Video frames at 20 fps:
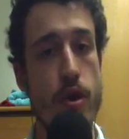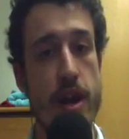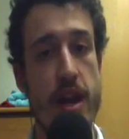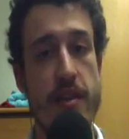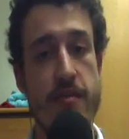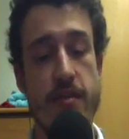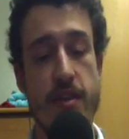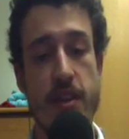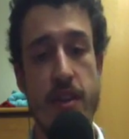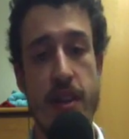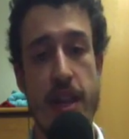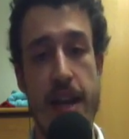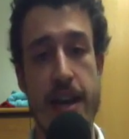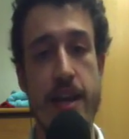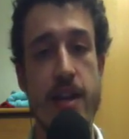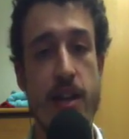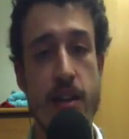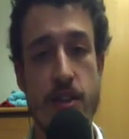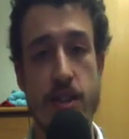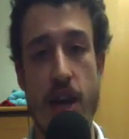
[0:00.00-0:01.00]
even
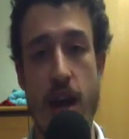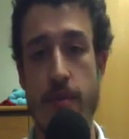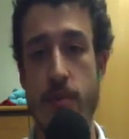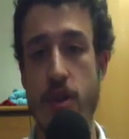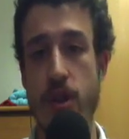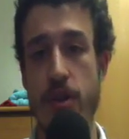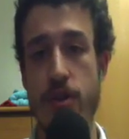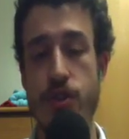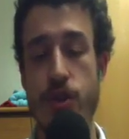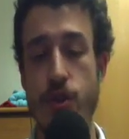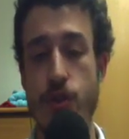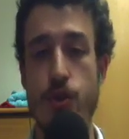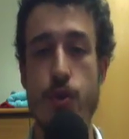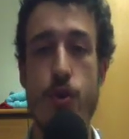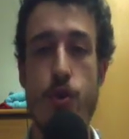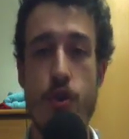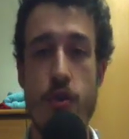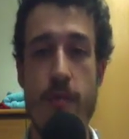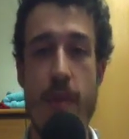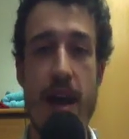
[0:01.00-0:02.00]
letting type Clojure do it
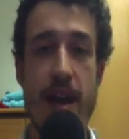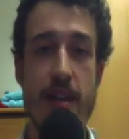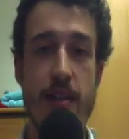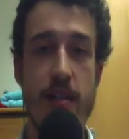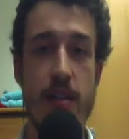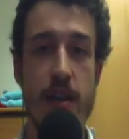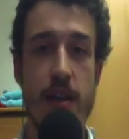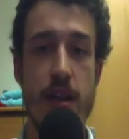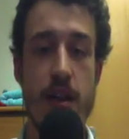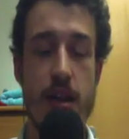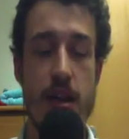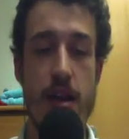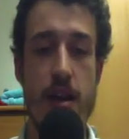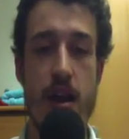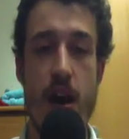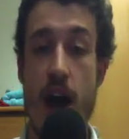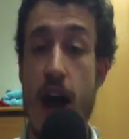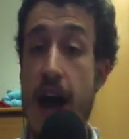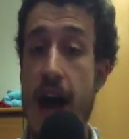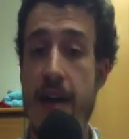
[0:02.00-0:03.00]
automatically.
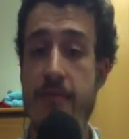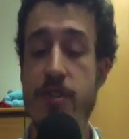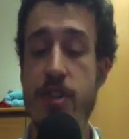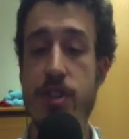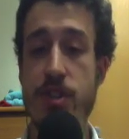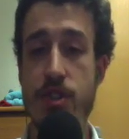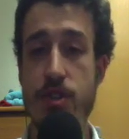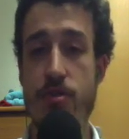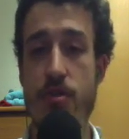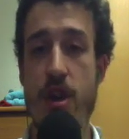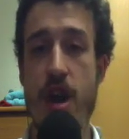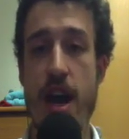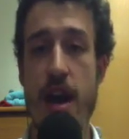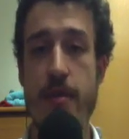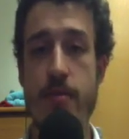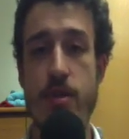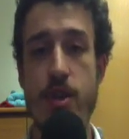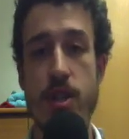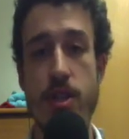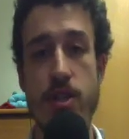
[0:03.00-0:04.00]
I have
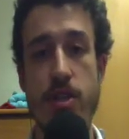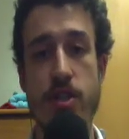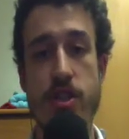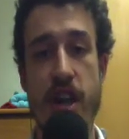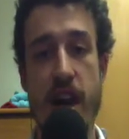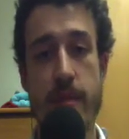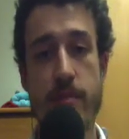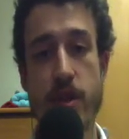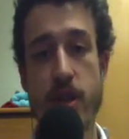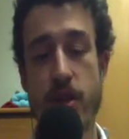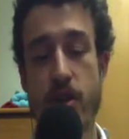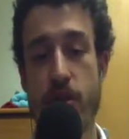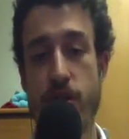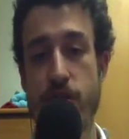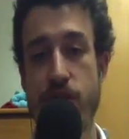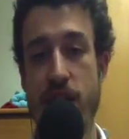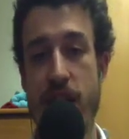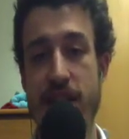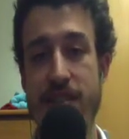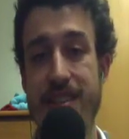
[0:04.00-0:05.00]
described type
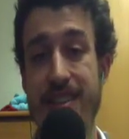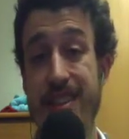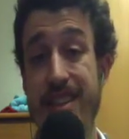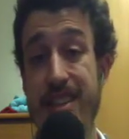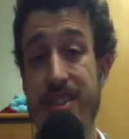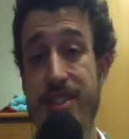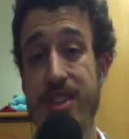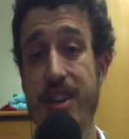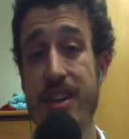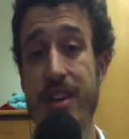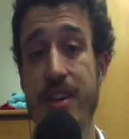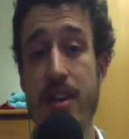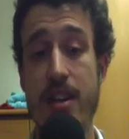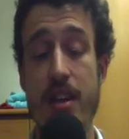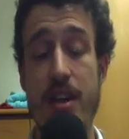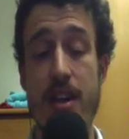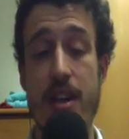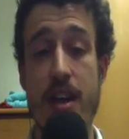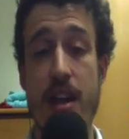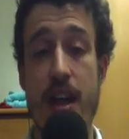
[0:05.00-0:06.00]
Clojure as a linter,
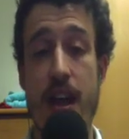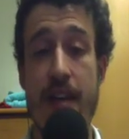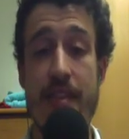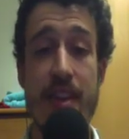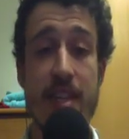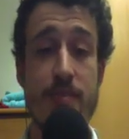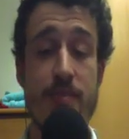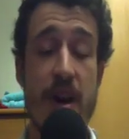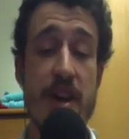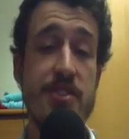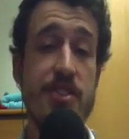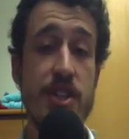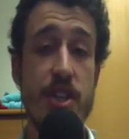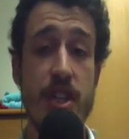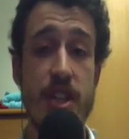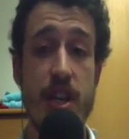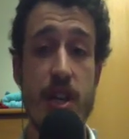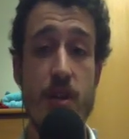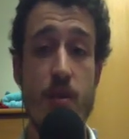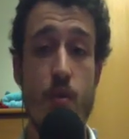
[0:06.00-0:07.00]
and that's
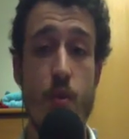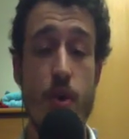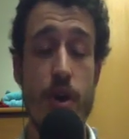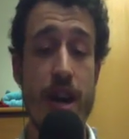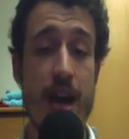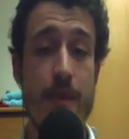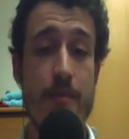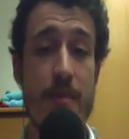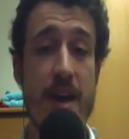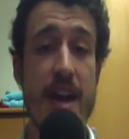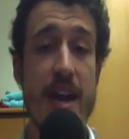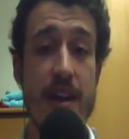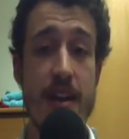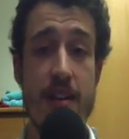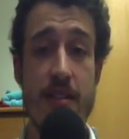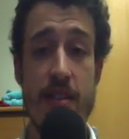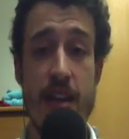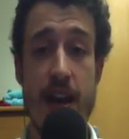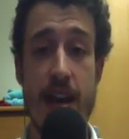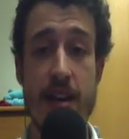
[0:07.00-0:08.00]
basically what I mean,
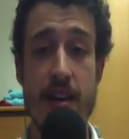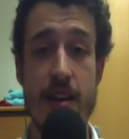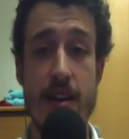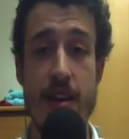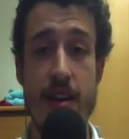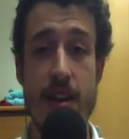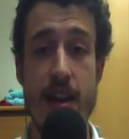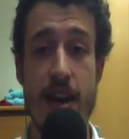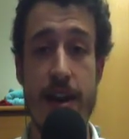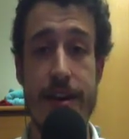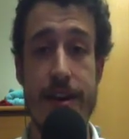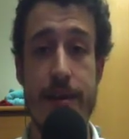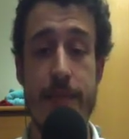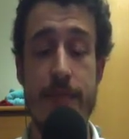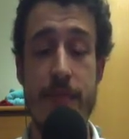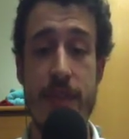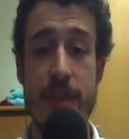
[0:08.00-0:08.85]
that uh,